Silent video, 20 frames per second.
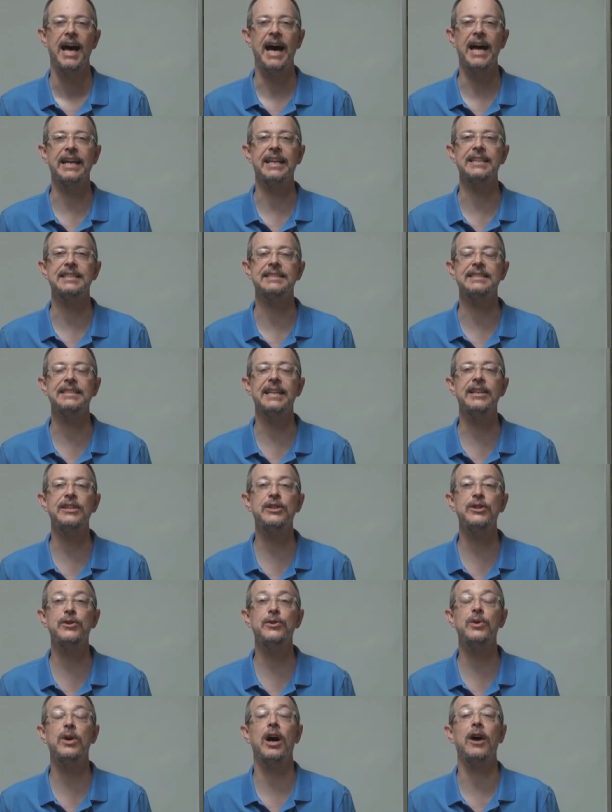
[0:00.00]
I can send
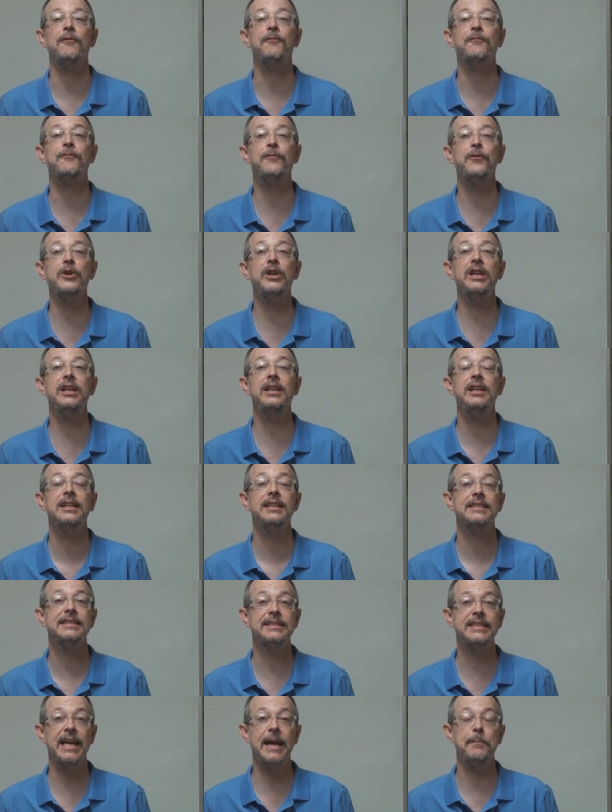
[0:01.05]
you a free
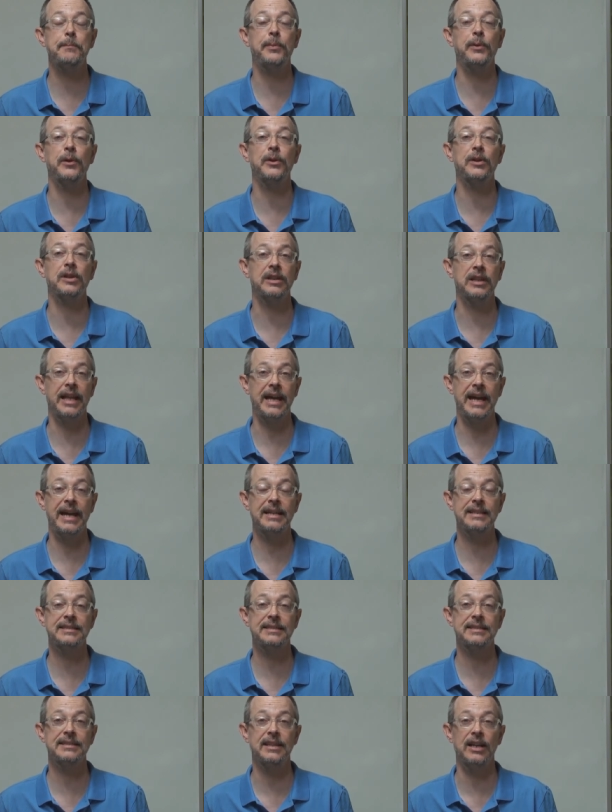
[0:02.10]
sample
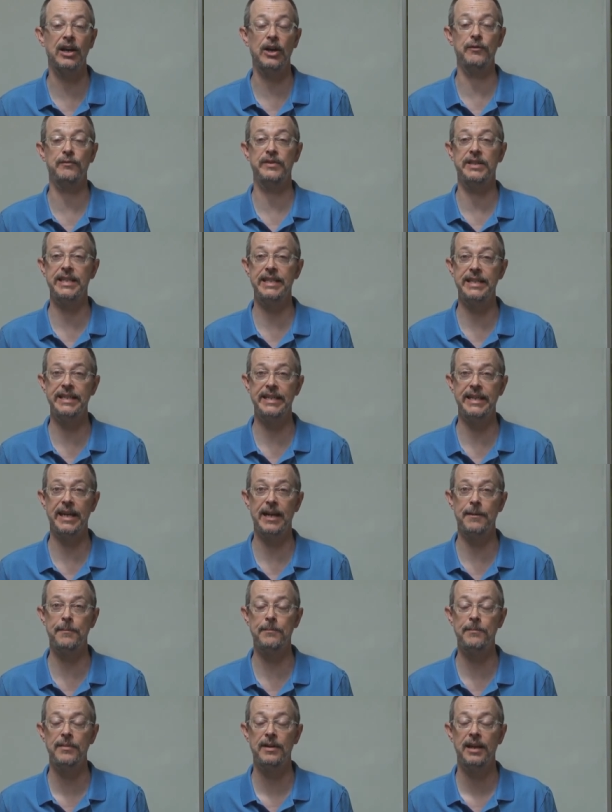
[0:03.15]
class of
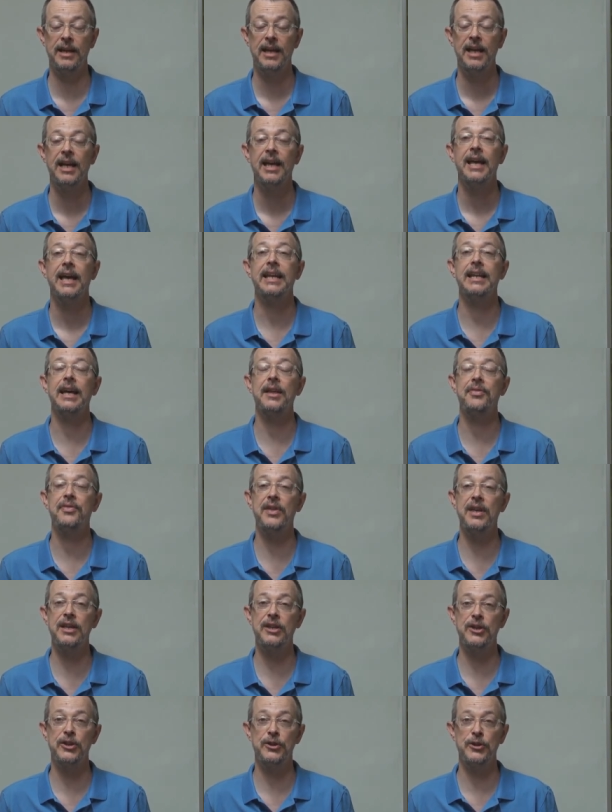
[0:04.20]
DDM, and I
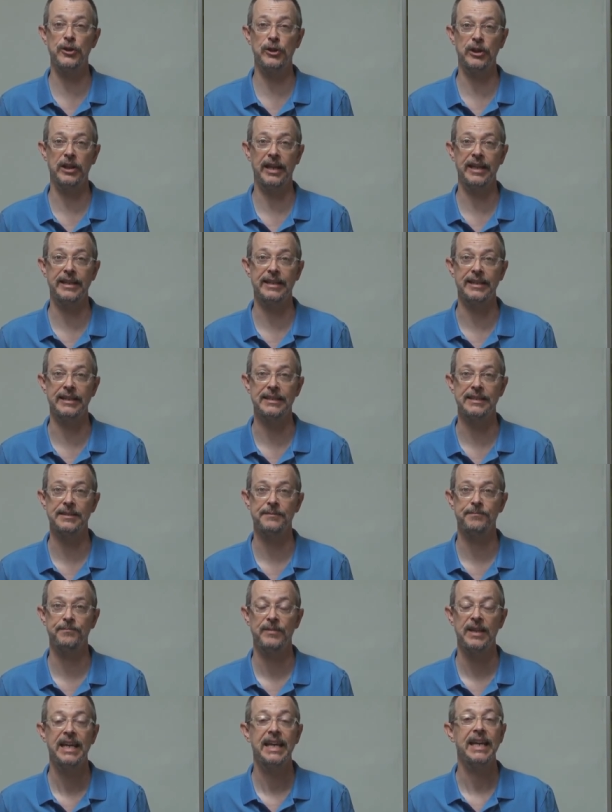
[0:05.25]
think you'll like it.
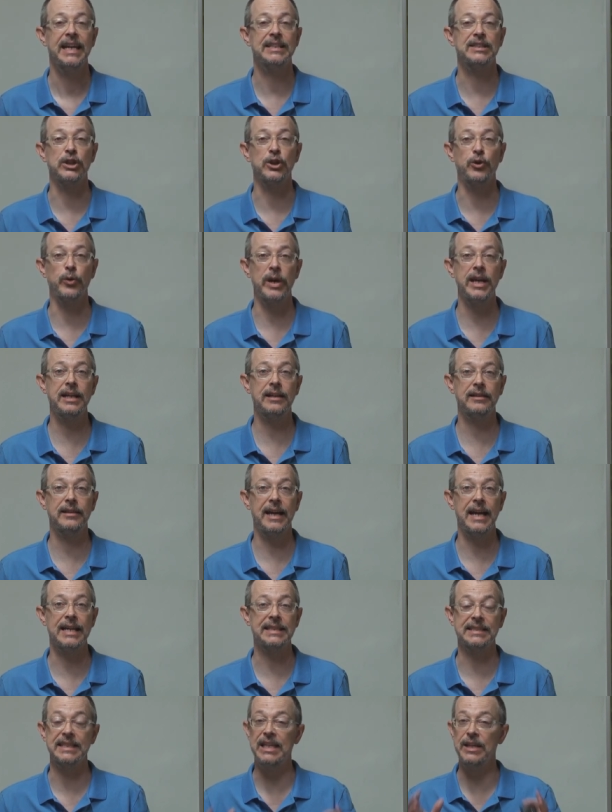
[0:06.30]
It's a great
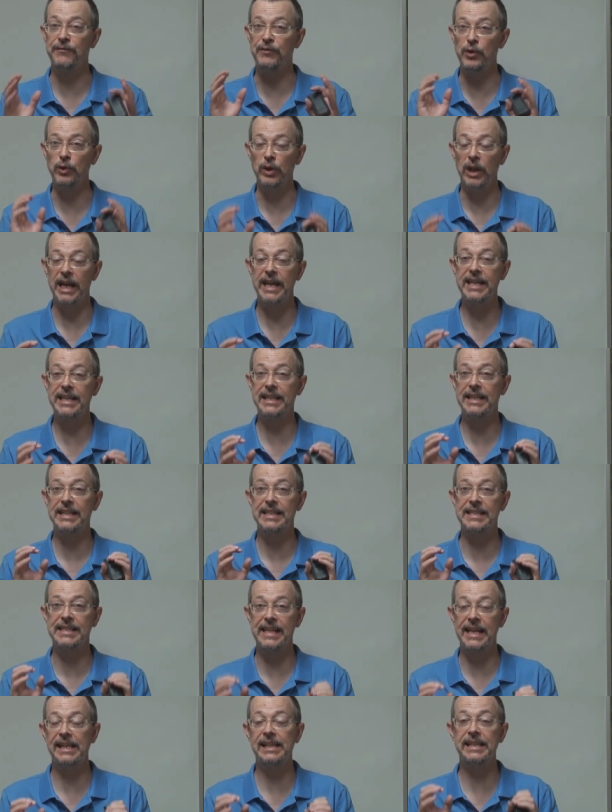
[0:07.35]
class. If you like
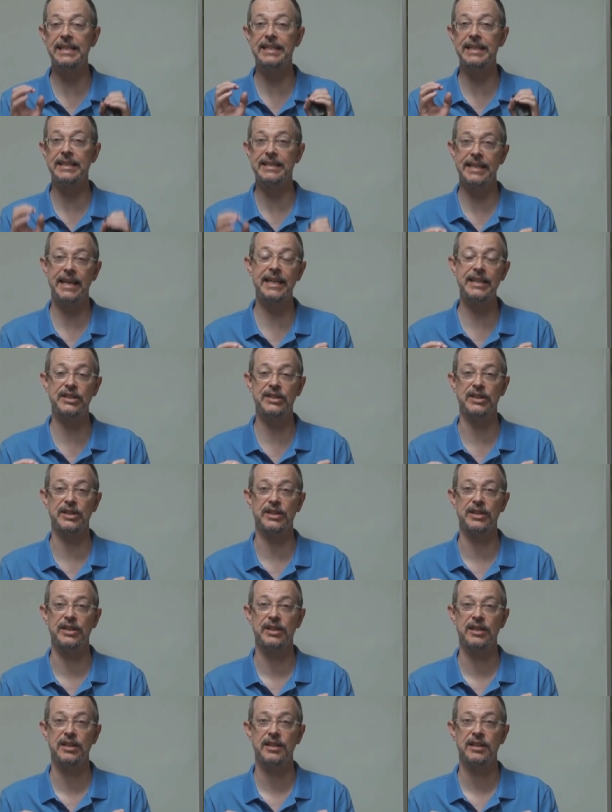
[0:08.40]
Daily
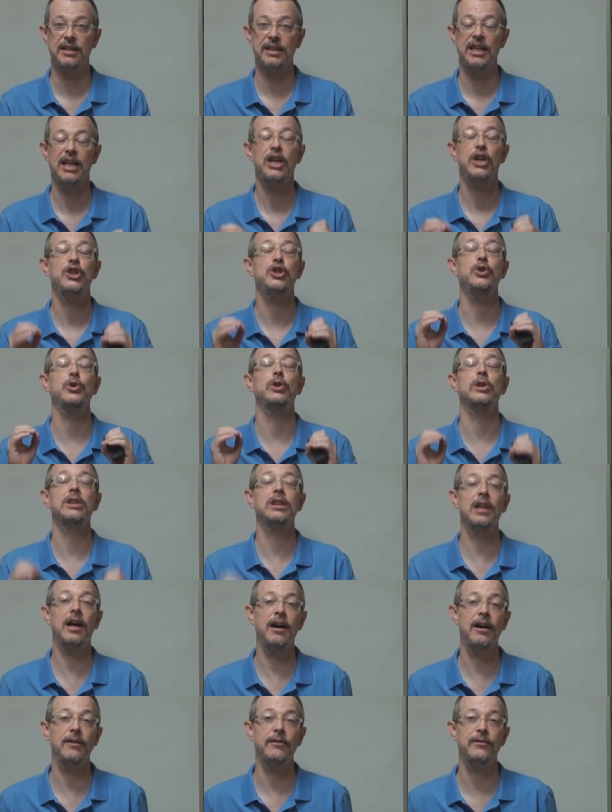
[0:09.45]
Dictation, you'll
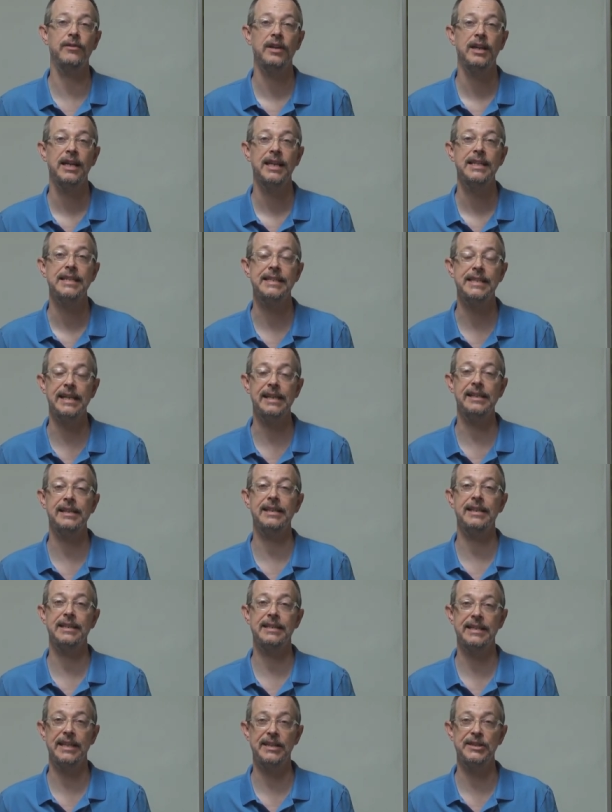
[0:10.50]
love Daily
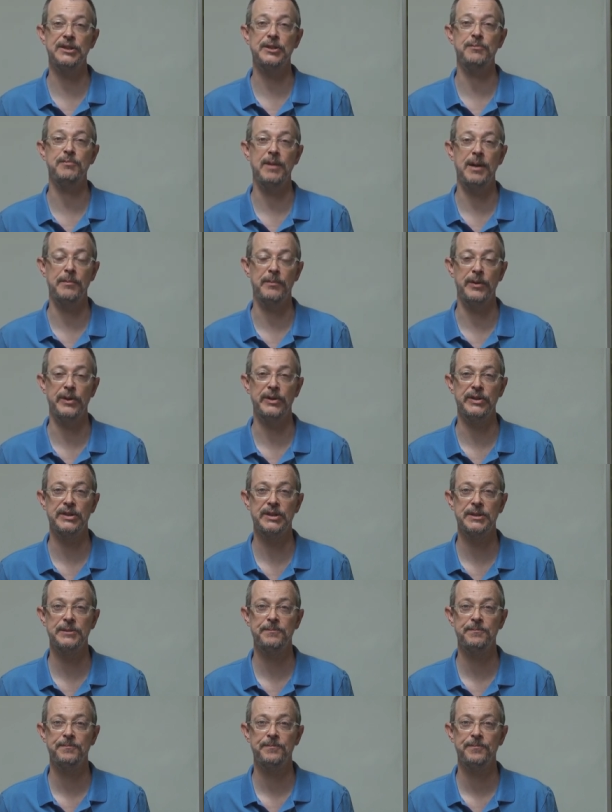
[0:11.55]
Dictation
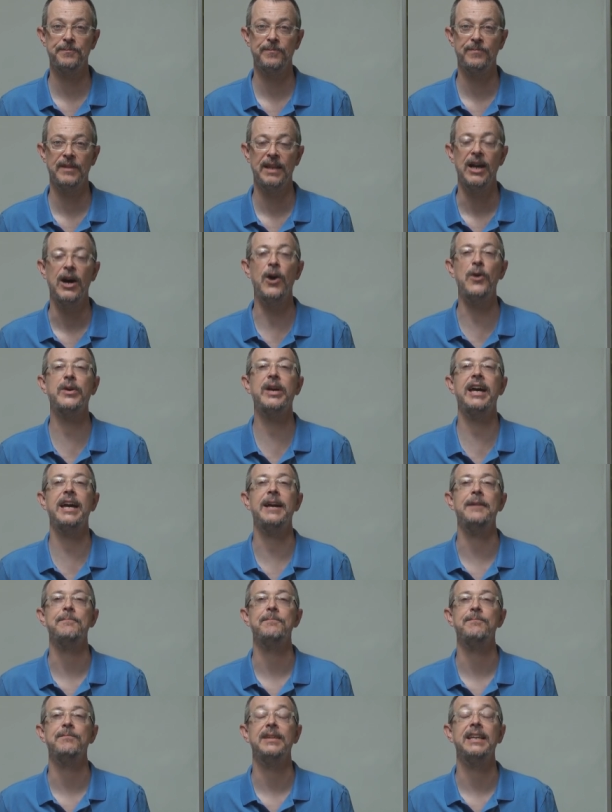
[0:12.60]
members.
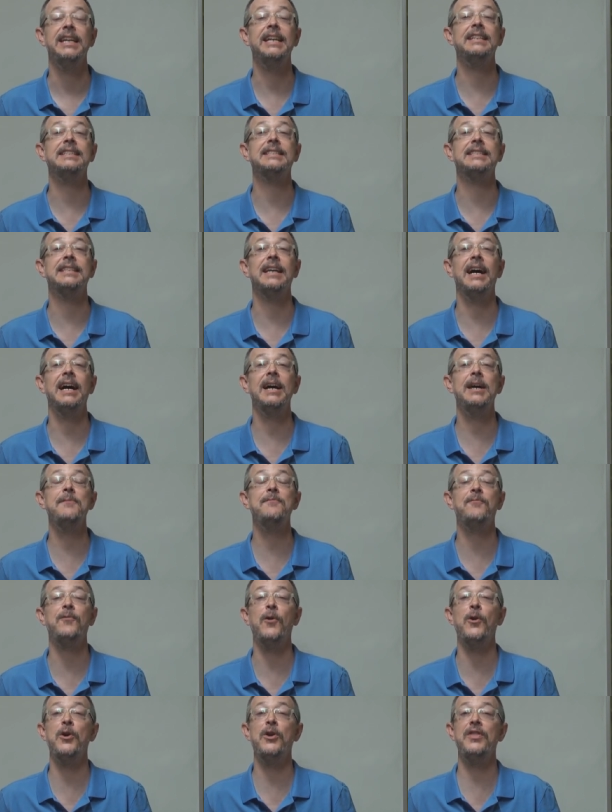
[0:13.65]
Okay, it's
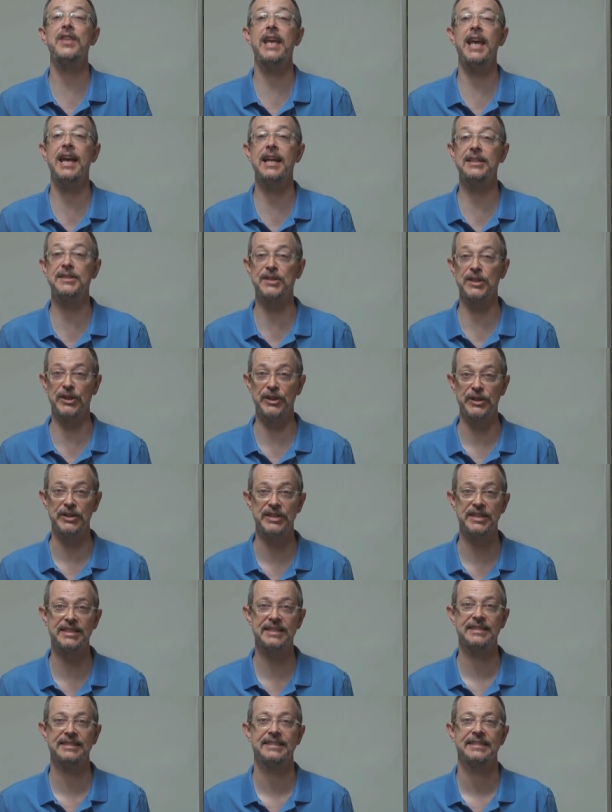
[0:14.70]
time for the
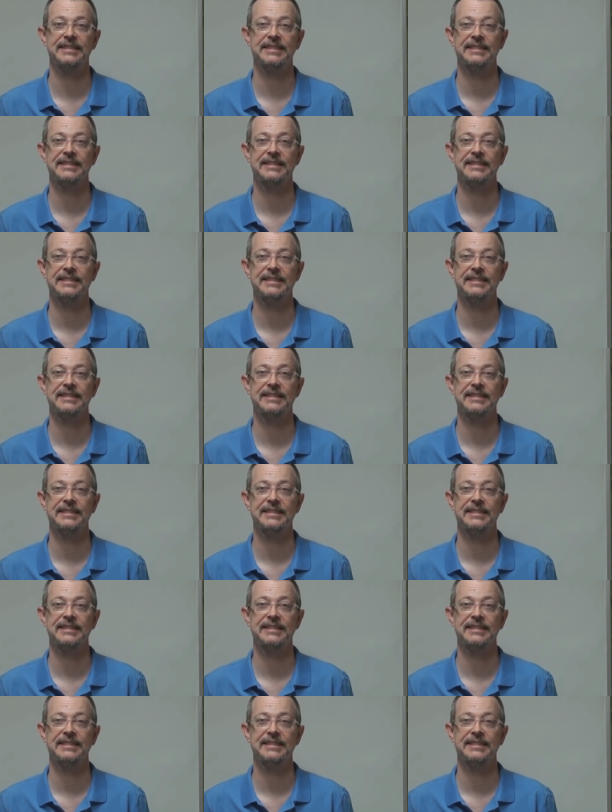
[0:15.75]
answers.